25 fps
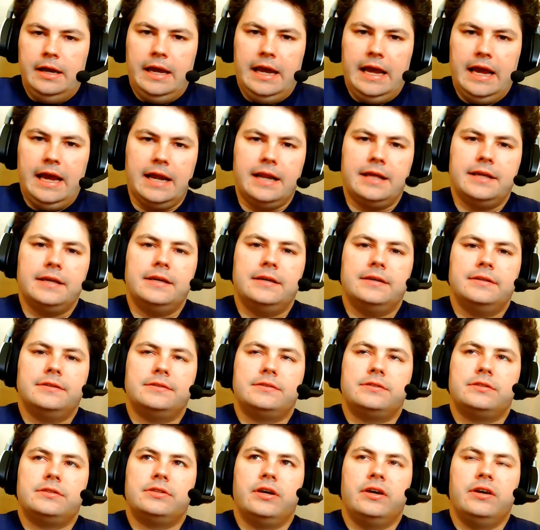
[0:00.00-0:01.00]
It
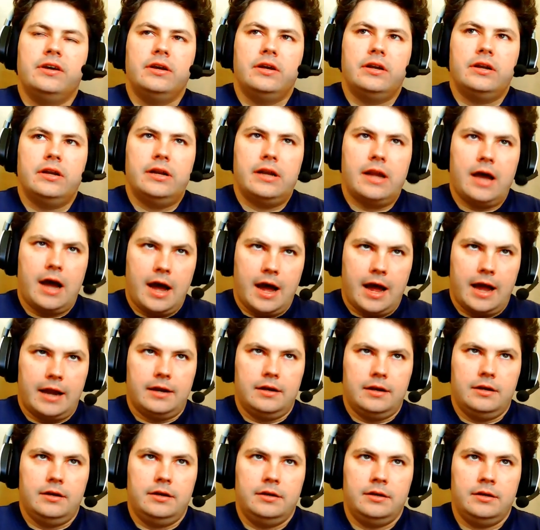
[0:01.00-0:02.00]
is not
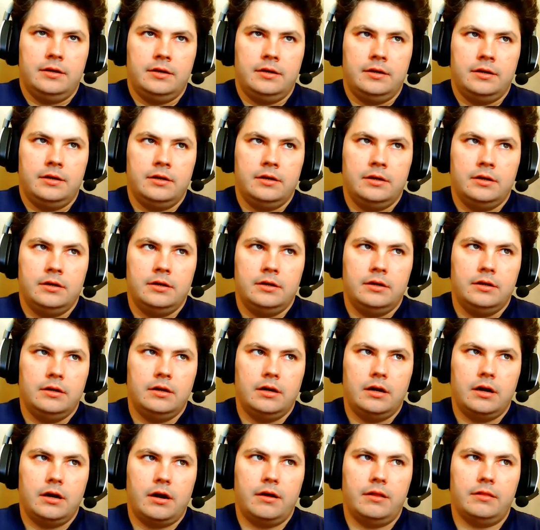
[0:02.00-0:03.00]

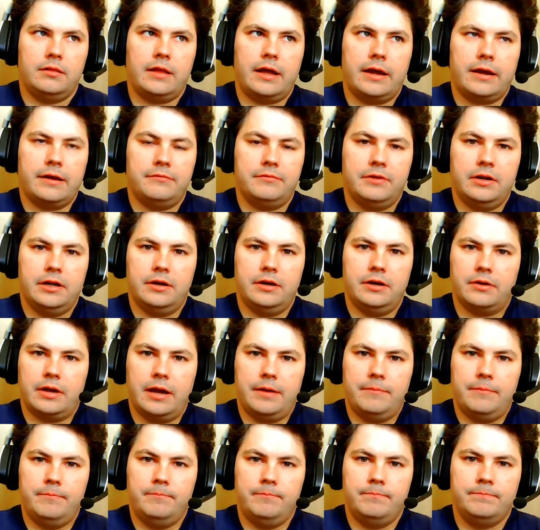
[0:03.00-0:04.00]
like a video
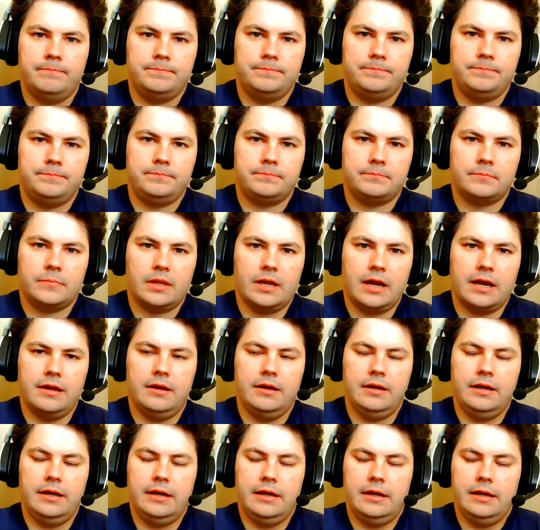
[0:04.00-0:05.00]
game
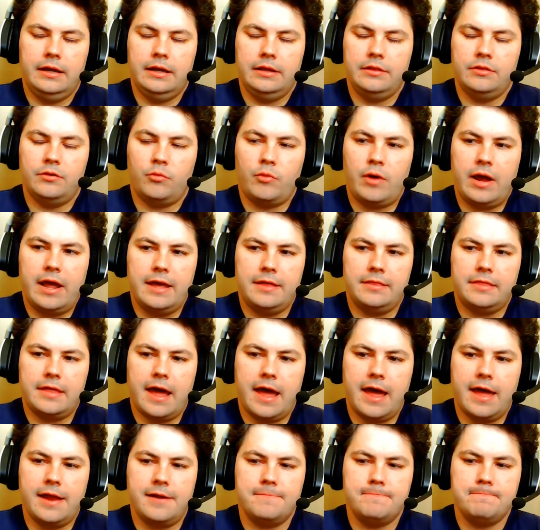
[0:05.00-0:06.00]
in the way
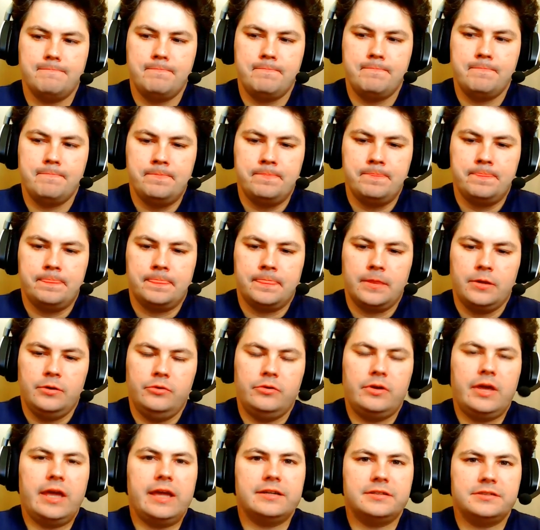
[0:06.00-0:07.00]
that you
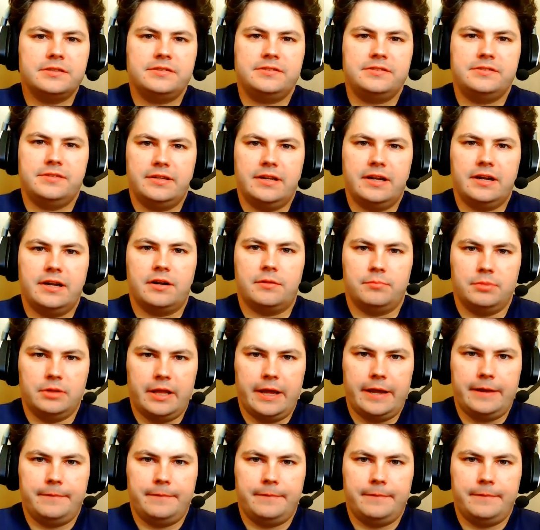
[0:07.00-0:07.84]
can't just sit down and play.